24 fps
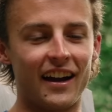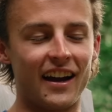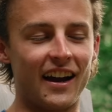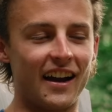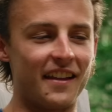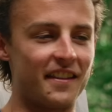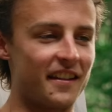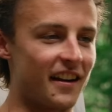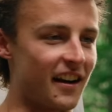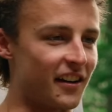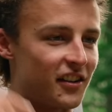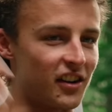
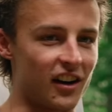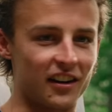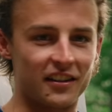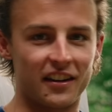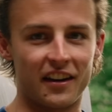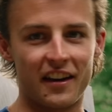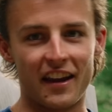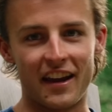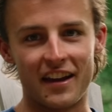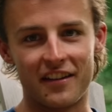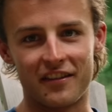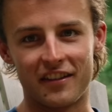And then I talked to
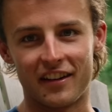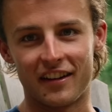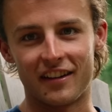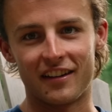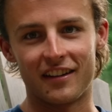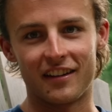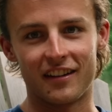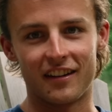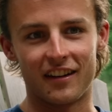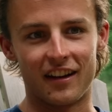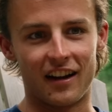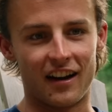David,
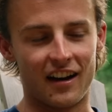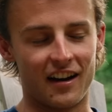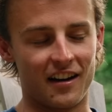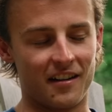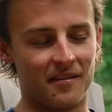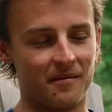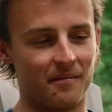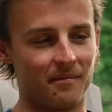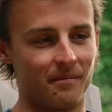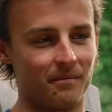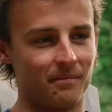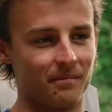
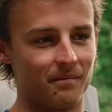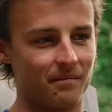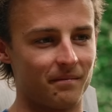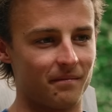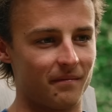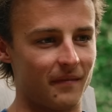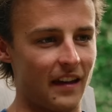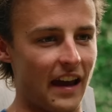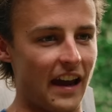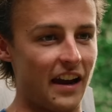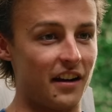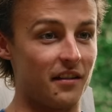one
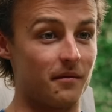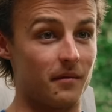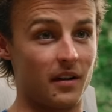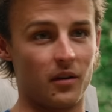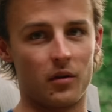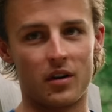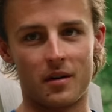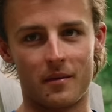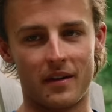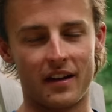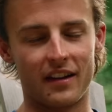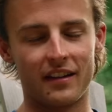
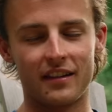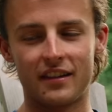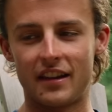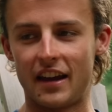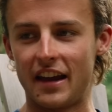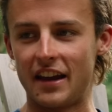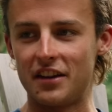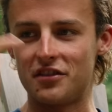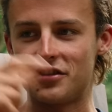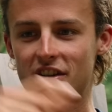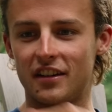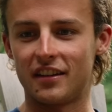of the
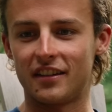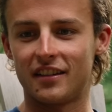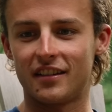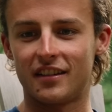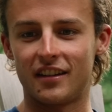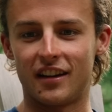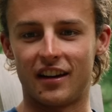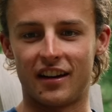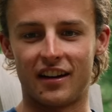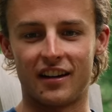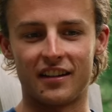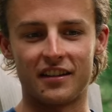
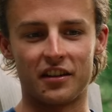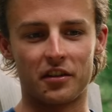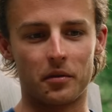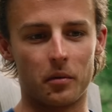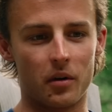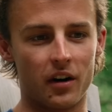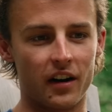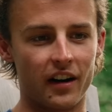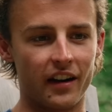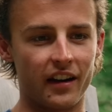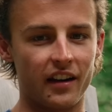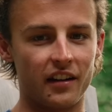agents, this
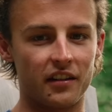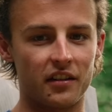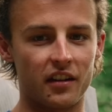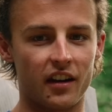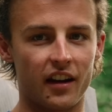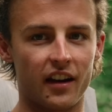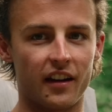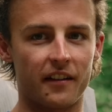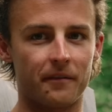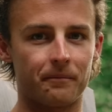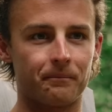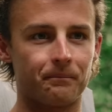morning. He's
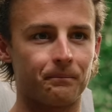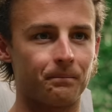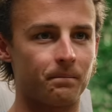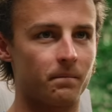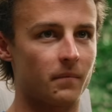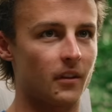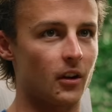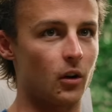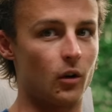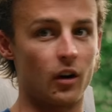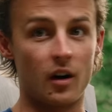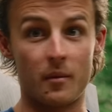like,
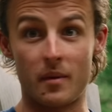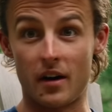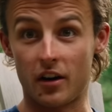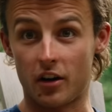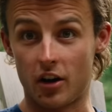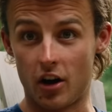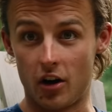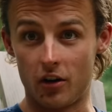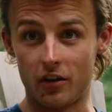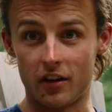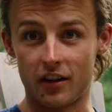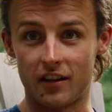what about
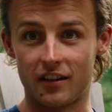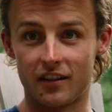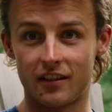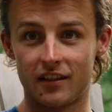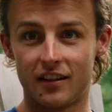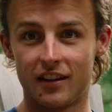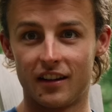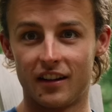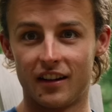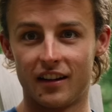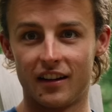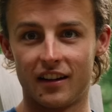Kona?
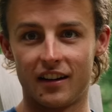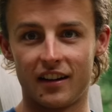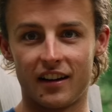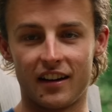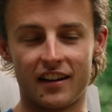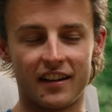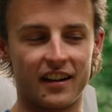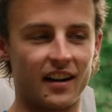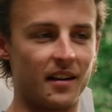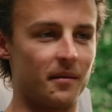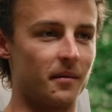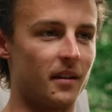
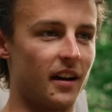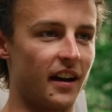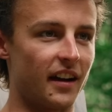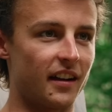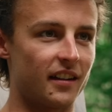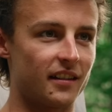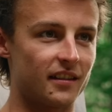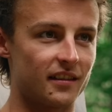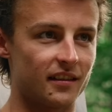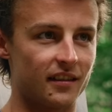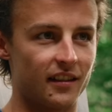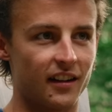And then I'm like,
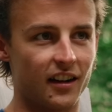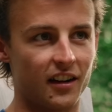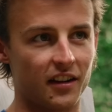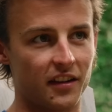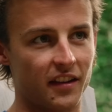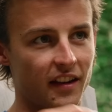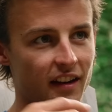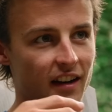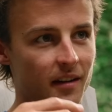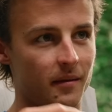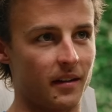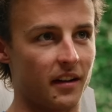you know,
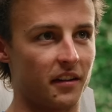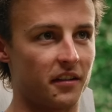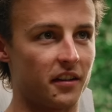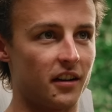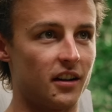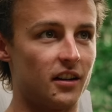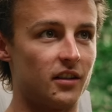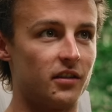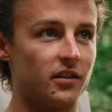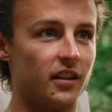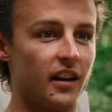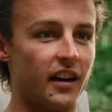thinking to
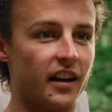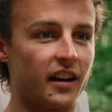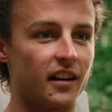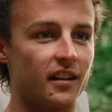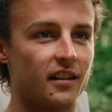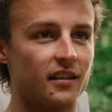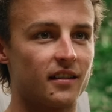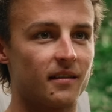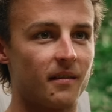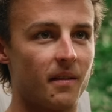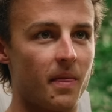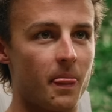myself, like,
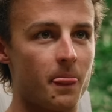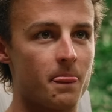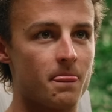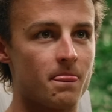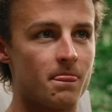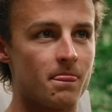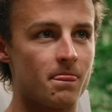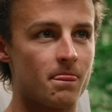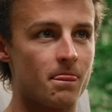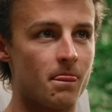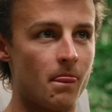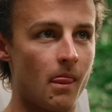
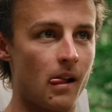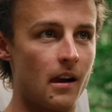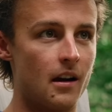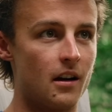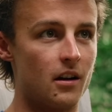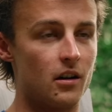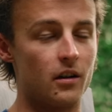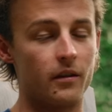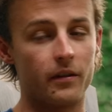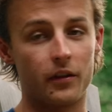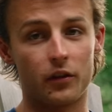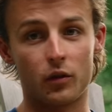
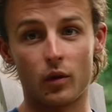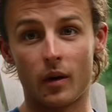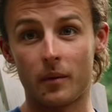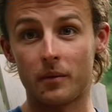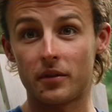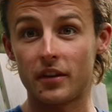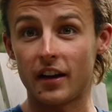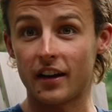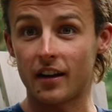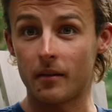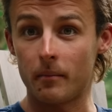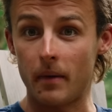we swim
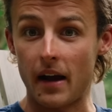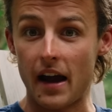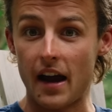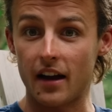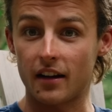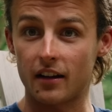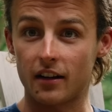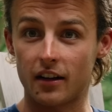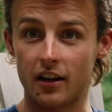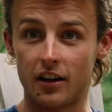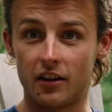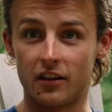second pack
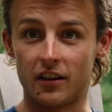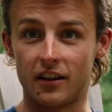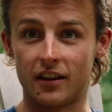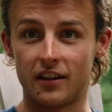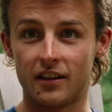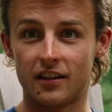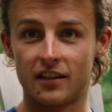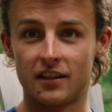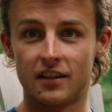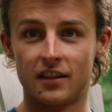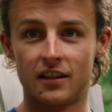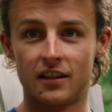in Kona.